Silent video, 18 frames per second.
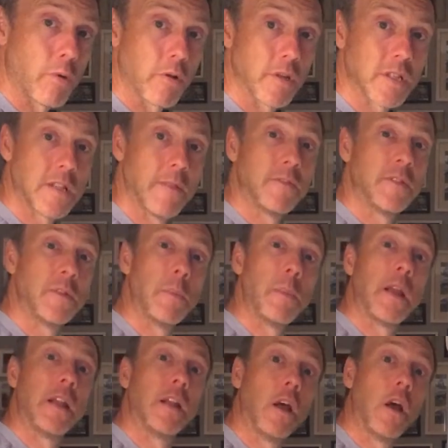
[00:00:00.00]
productivity
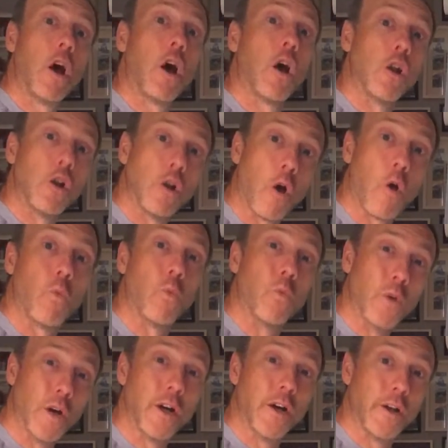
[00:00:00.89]
being a lot
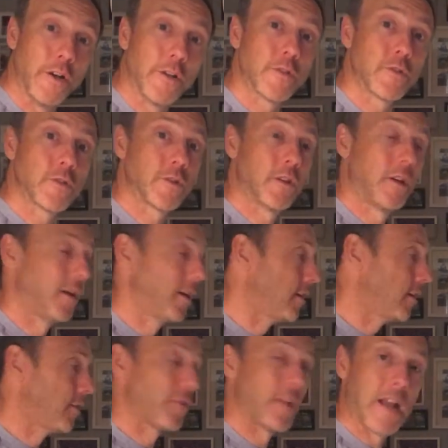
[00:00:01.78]
worse
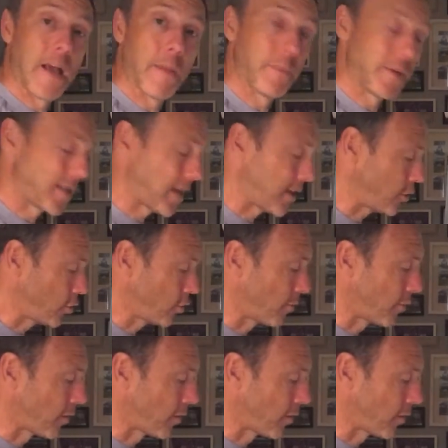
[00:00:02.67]
than our potential